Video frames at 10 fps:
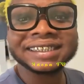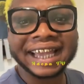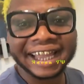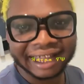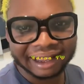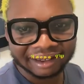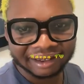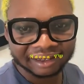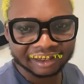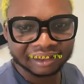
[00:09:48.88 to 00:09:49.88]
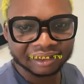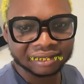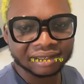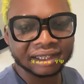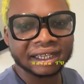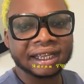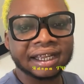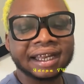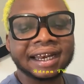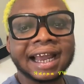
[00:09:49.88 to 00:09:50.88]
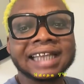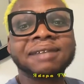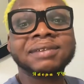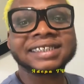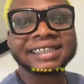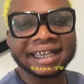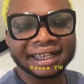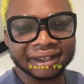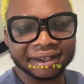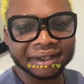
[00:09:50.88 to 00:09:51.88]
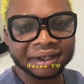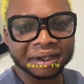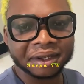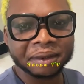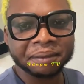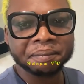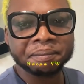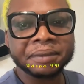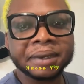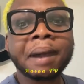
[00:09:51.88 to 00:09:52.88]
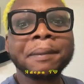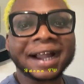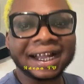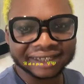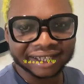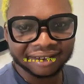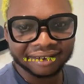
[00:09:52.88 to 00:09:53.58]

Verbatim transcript: say ya na asem say me ma be kase